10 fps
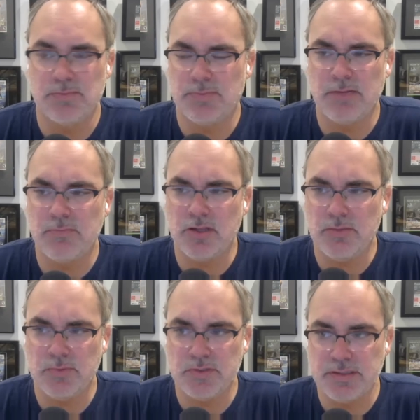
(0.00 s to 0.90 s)
A blood
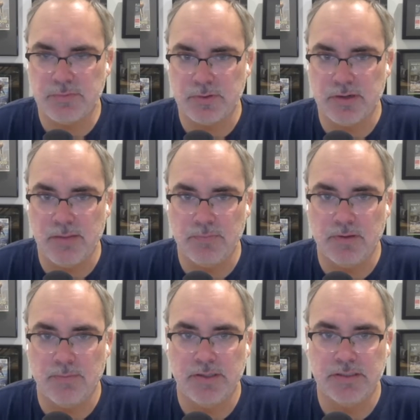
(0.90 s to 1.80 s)
monkey was never
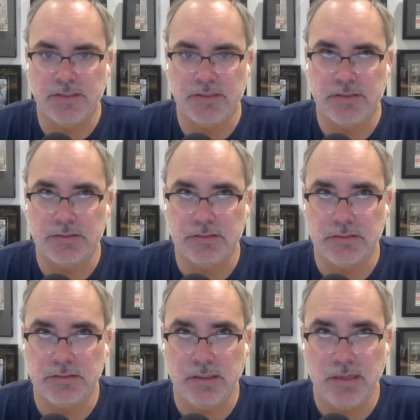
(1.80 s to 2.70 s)
implemented
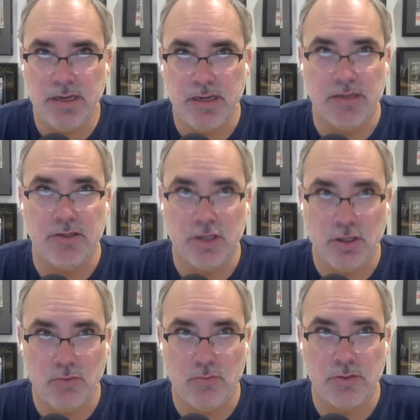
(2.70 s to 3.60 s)
in
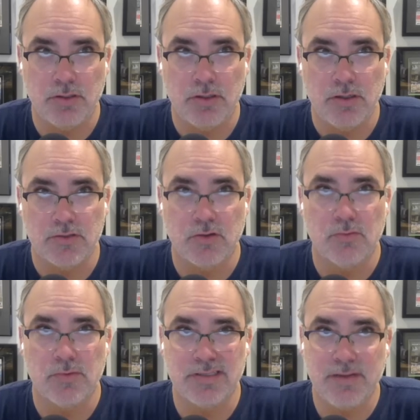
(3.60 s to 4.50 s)
code, so
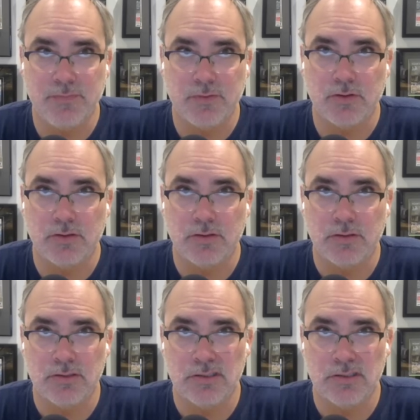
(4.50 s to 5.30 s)
it was never